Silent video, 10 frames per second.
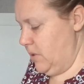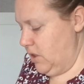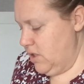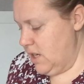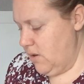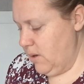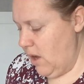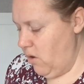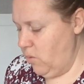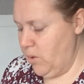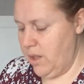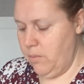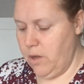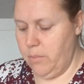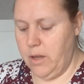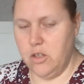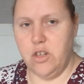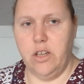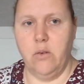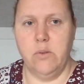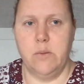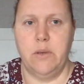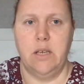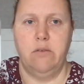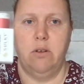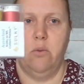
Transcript: because I don't get on with them, I'm actually going to be giving